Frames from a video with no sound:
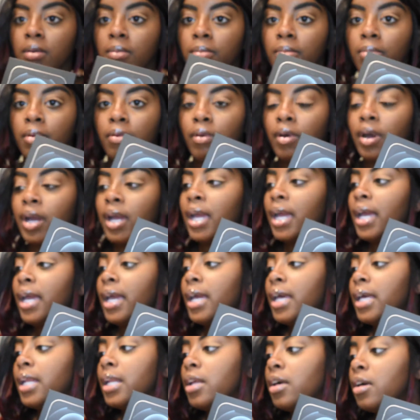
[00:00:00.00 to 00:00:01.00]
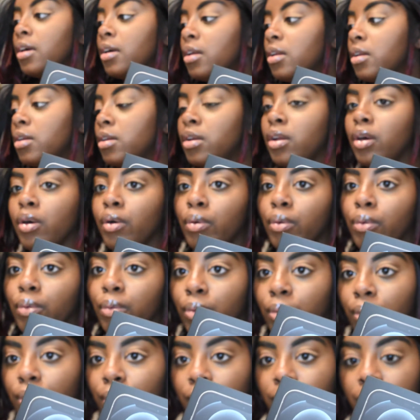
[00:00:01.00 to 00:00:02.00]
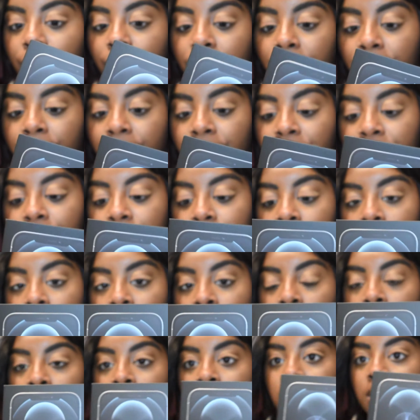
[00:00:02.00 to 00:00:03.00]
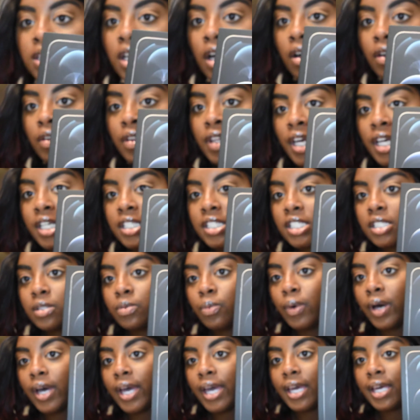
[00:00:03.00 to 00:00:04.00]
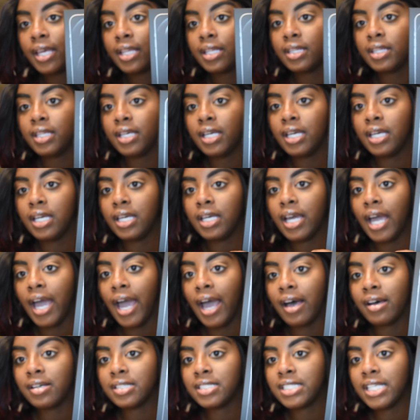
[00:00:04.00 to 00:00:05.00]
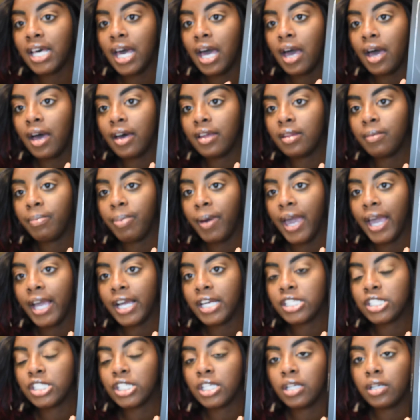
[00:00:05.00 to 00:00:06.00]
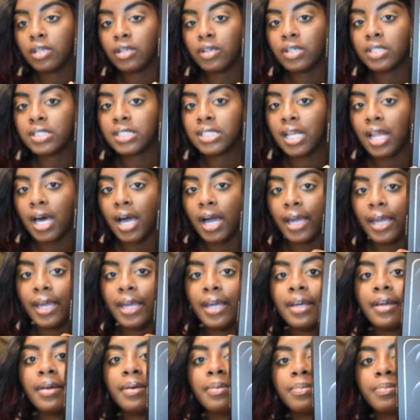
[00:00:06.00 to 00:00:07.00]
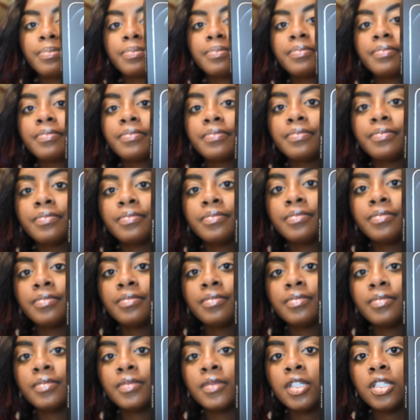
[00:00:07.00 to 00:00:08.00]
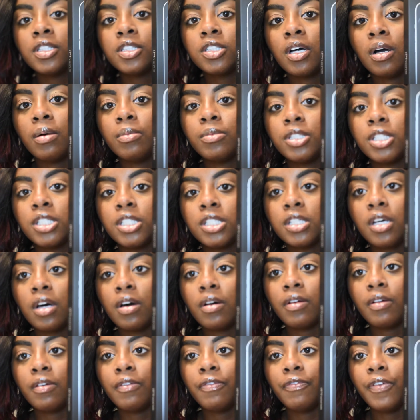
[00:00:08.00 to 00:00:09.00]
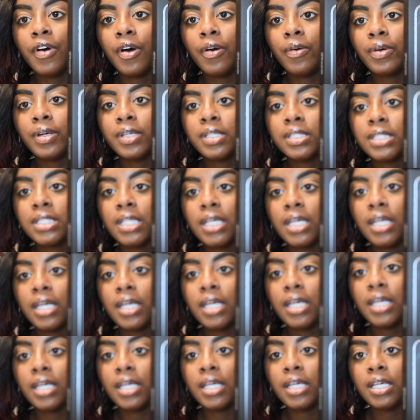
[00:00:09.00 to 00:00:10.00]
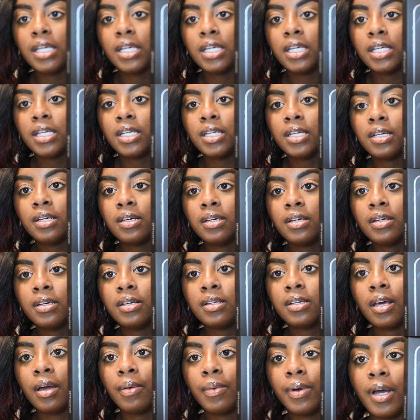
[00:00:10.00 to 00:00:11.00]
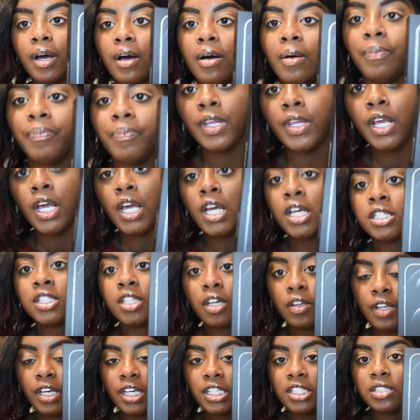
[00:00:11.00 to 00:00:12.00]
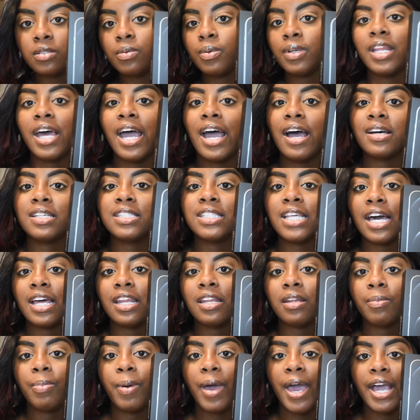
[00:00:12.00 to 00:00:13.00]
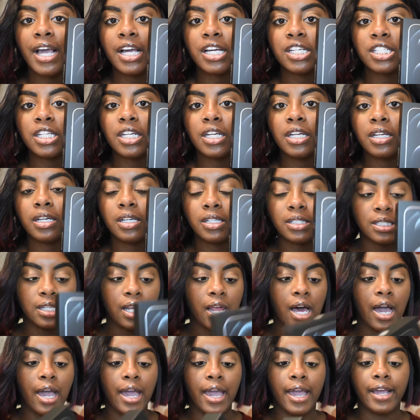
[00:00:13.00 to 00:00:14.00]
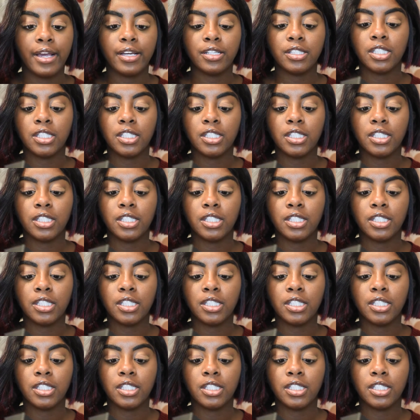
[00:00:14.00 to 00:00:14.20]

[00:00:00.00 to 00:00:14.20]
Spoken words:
Brand new. So this is what the outside of the packaging looks like. So I'm just gonna focus it in. There we go. So this is what the outside of the packaging looks like.